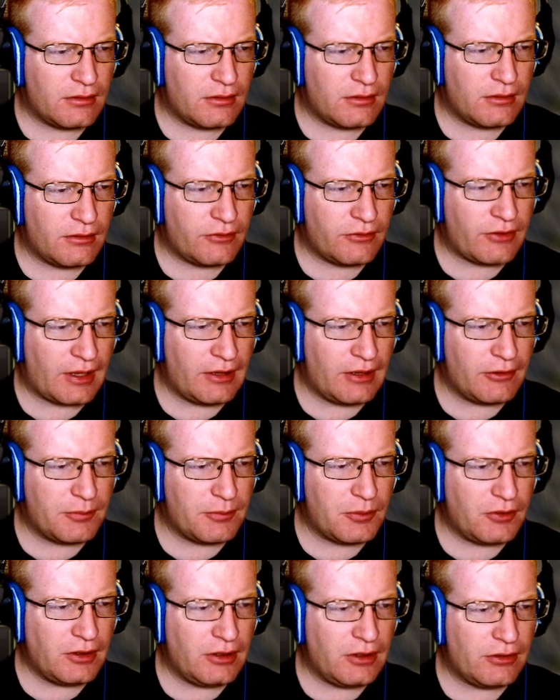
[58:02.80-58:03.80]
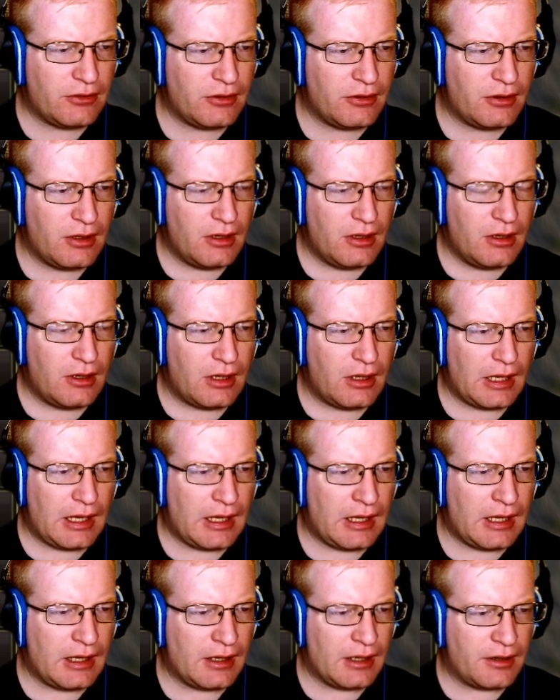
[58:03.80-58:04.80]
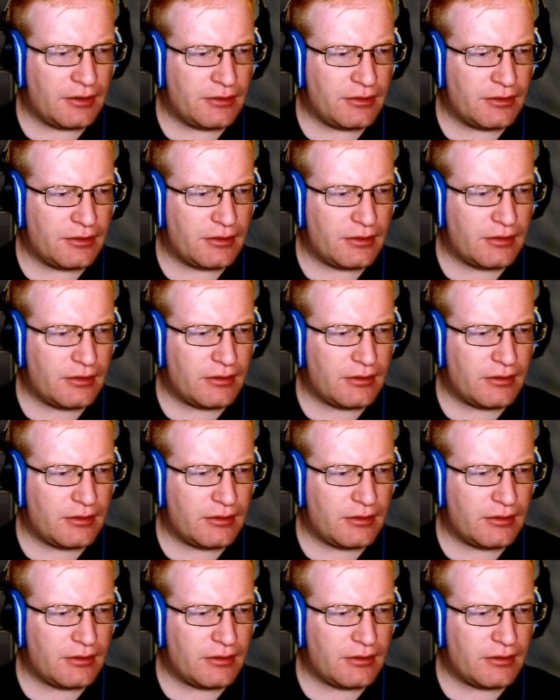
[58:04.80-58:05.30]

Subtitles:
science per year, and